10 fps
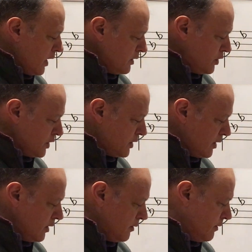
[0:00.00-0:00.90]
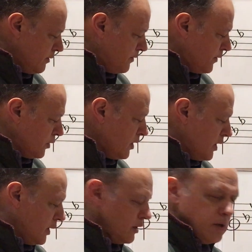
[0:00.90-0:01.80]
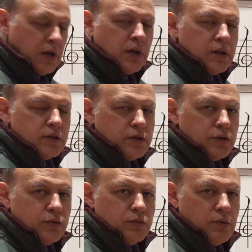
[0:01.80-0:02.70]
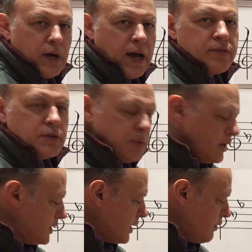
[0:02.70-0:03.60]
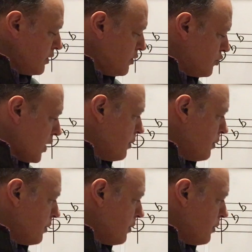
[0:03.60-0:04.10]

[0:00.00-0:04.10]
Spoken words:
just the full-on 2 half diminished 7th try